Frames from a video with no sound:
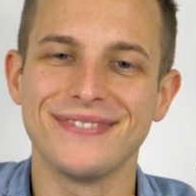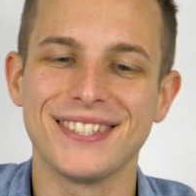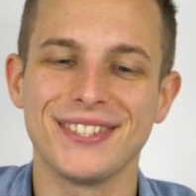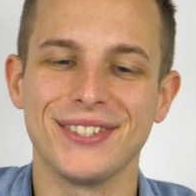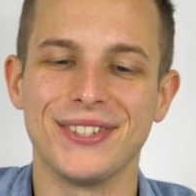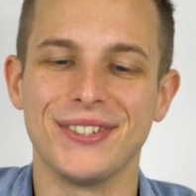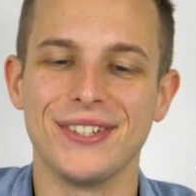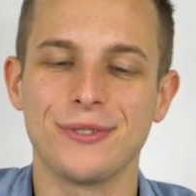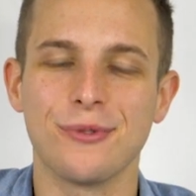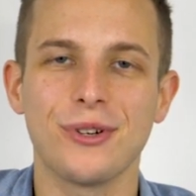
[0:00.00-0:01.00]
So
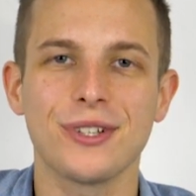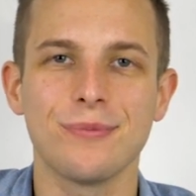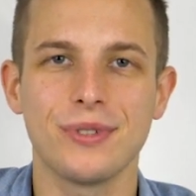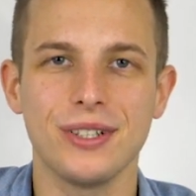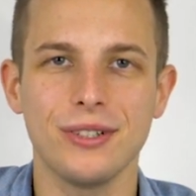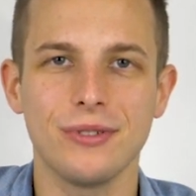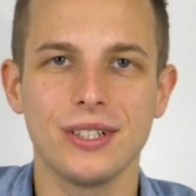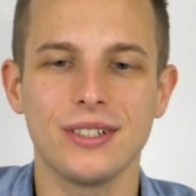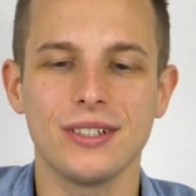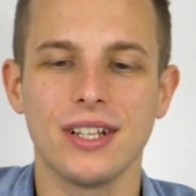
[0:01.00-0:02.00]
it's working pretty
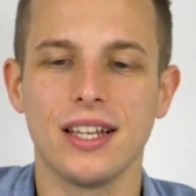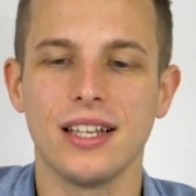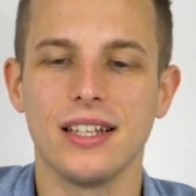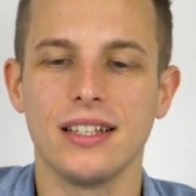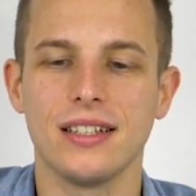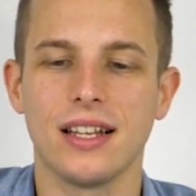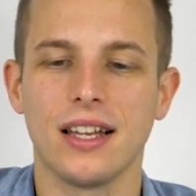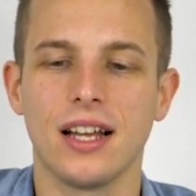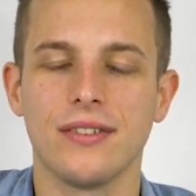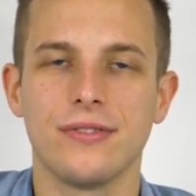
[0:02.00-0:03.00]
well and
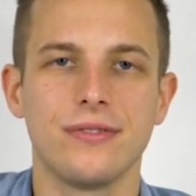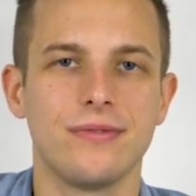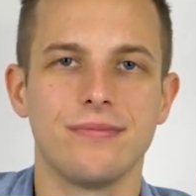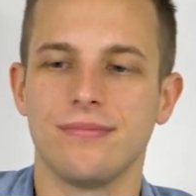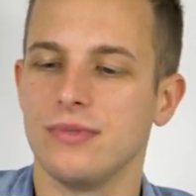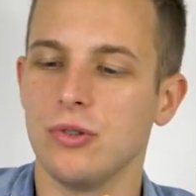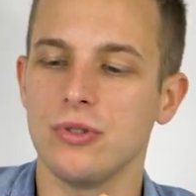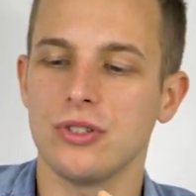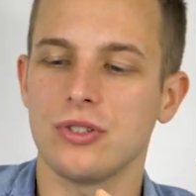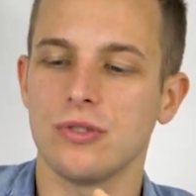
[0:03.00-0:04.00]
I have
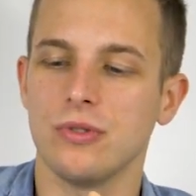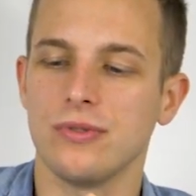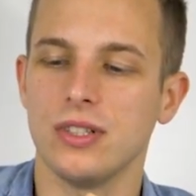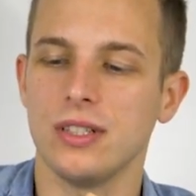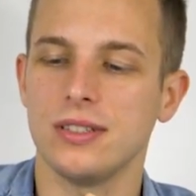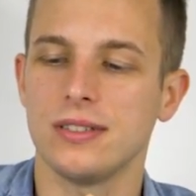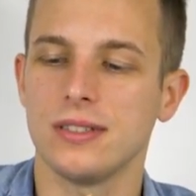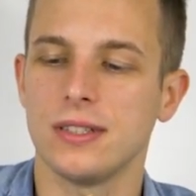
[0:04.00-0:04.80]
no issue with this.